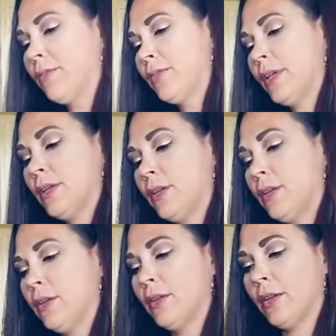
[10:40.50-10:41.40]
I
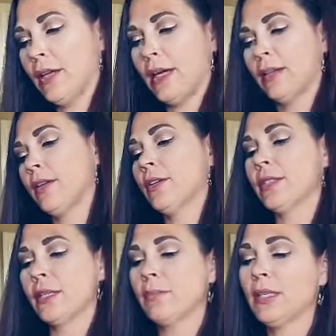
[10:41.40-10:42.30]
feel that
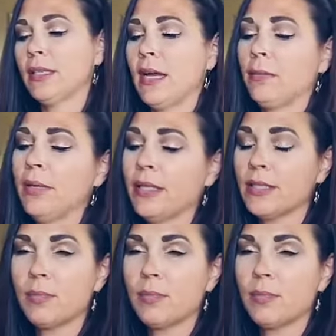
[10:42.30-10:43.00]
there's something not being